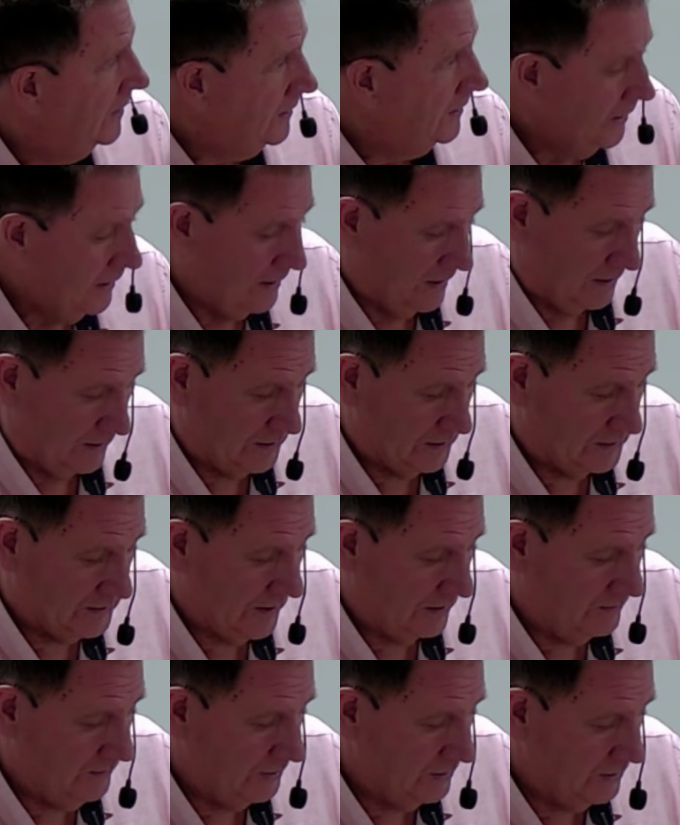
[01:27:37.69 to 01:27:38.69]
yeah. Because
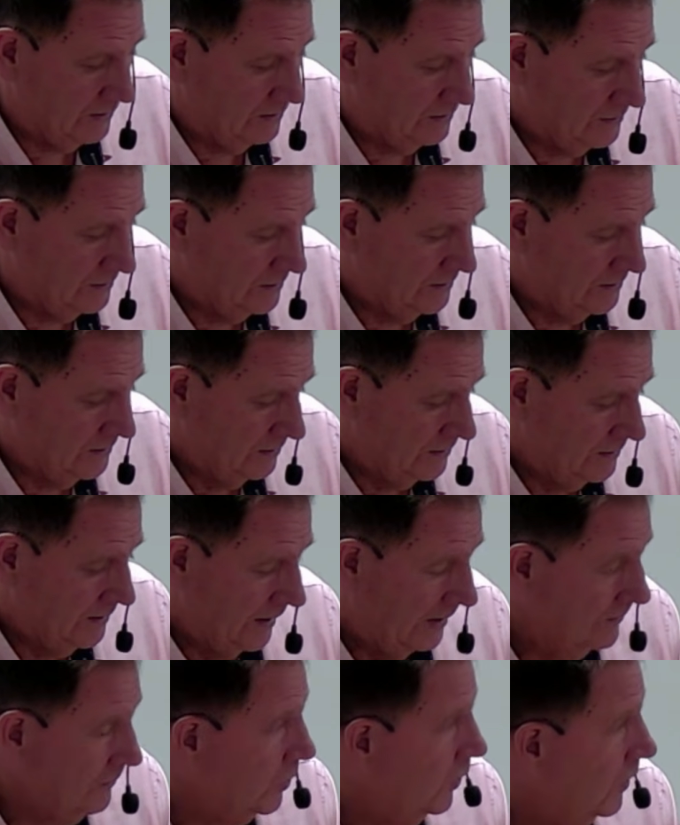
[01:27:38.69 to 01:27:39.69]

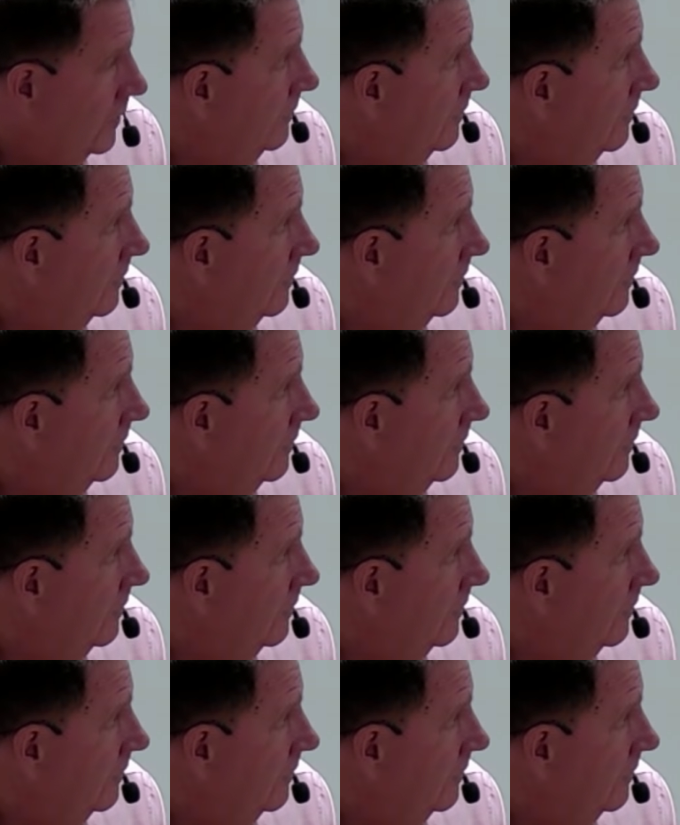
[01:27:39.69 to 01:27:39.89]
I'm quite